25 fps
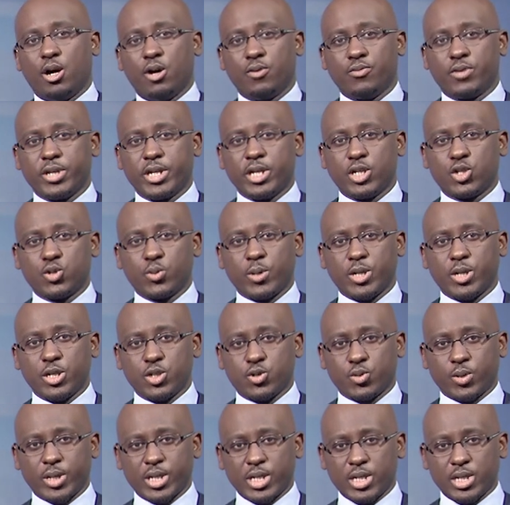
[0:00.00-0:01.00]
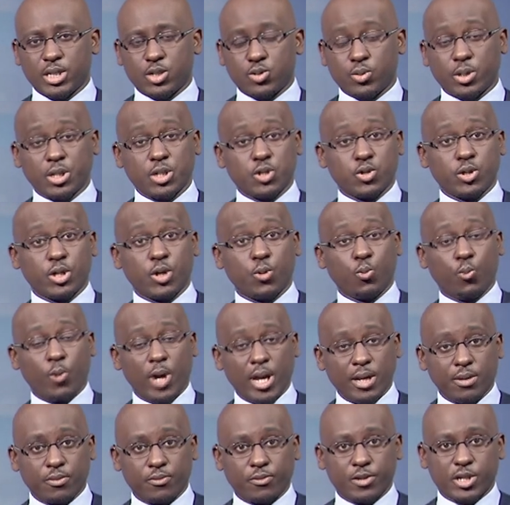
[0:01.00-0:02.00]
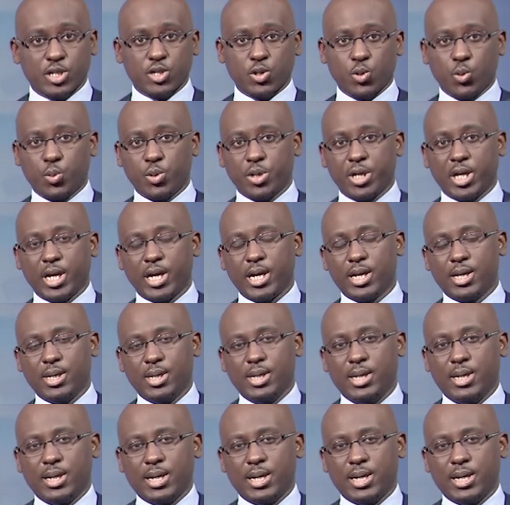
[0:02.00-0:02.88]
of the 2020-2021 fiscal year.